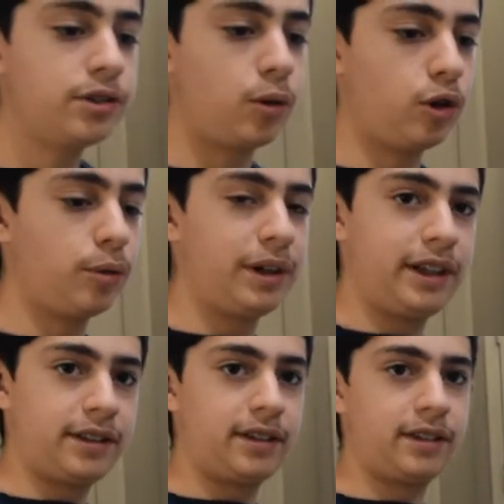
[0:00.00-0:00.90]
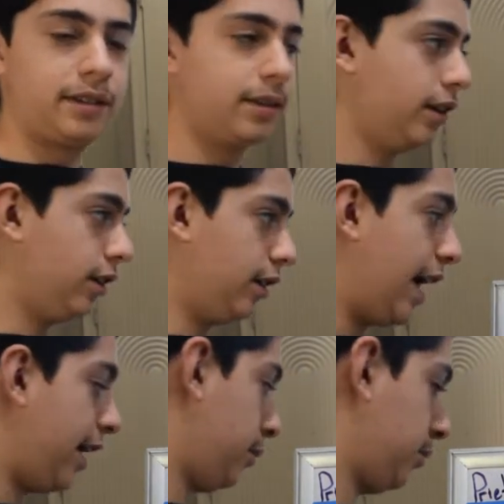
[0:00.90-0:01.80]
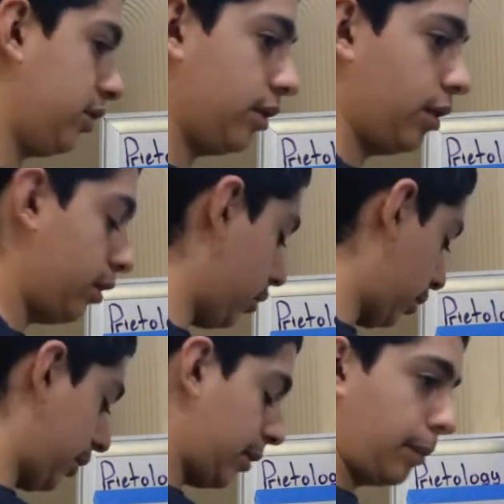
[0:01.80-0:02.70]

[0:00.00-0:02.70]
orbit the atom. So let me get my